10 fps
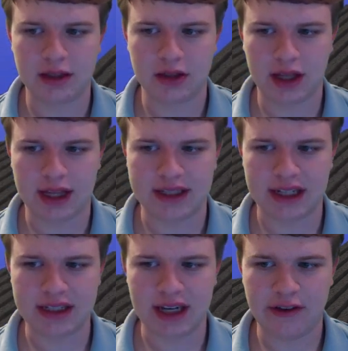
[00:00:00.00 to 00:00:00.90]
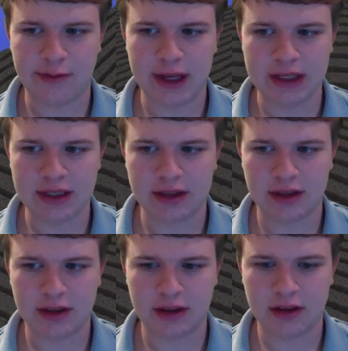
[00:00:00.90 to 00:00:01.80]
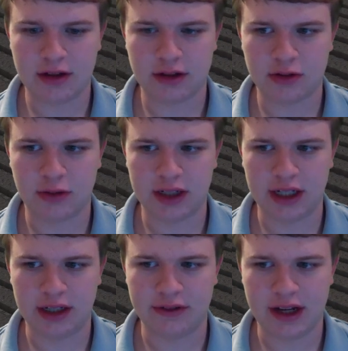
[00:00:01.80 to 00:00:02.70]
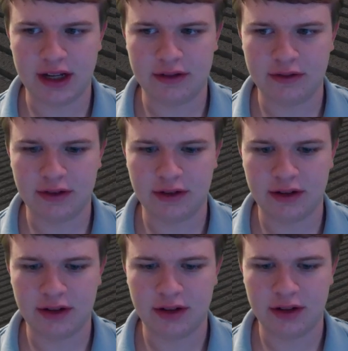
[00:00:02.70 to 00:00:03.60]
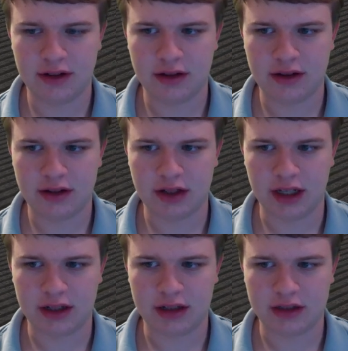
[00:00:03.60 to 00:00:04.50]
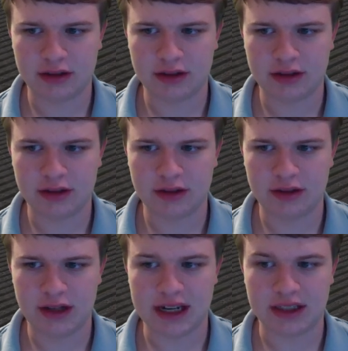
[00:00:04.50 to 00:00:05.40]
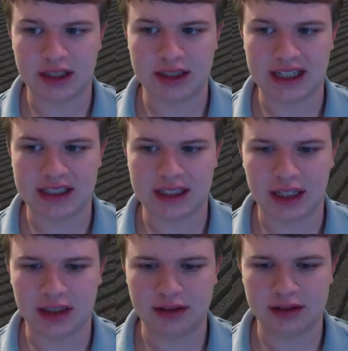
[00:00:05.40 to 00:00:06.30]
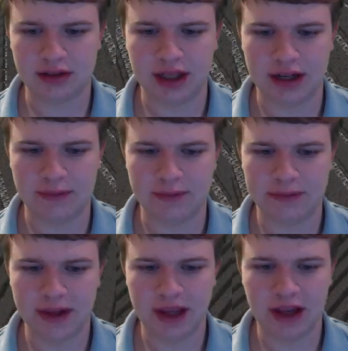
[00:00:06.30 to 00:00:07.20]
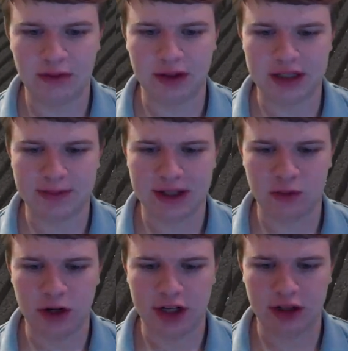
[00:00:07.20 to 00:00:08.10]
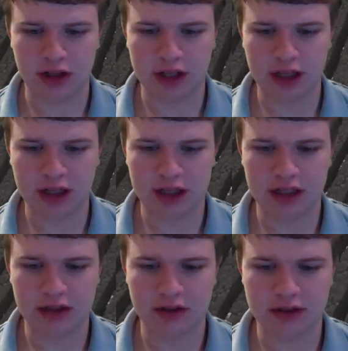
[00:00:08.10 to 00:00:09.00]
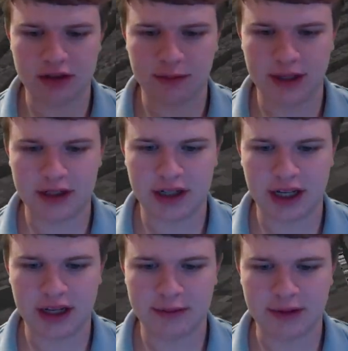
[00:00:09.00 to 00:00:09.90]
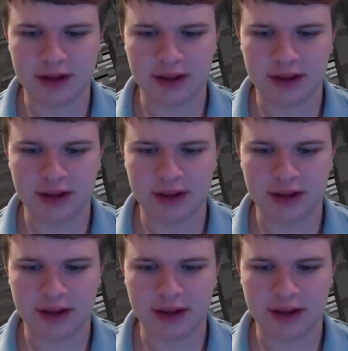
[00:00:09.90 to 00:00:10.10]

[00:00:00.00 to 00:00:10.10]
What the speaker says: Okay, 16 FPS, 25, 30, actually 60, so yeah. It really depends where you're looking, and you can still play your game.